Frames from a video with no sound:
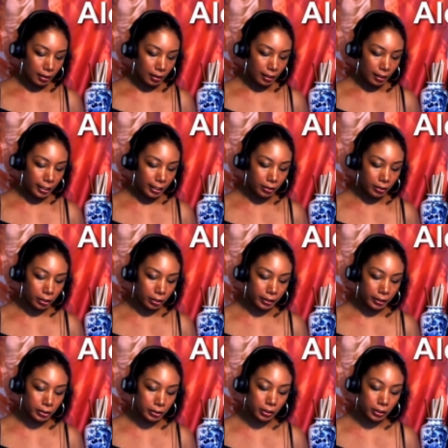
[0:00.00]
He
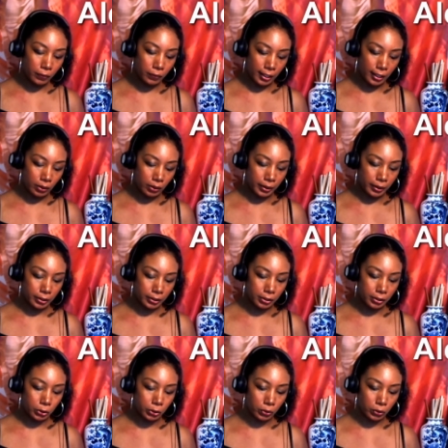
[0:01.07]
encouraged his followers
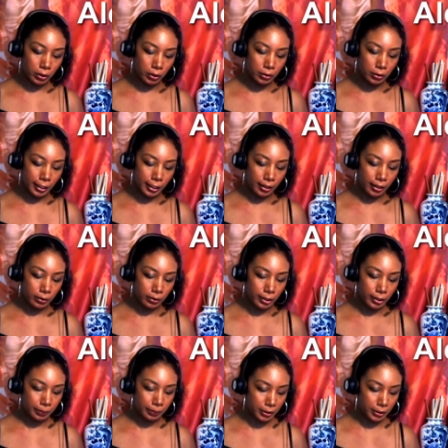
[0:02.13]
to troll Taylor
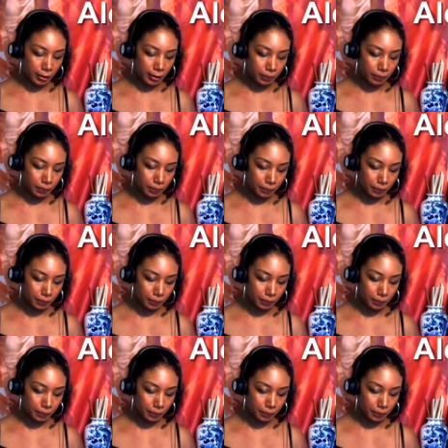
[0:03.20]
Dumpson,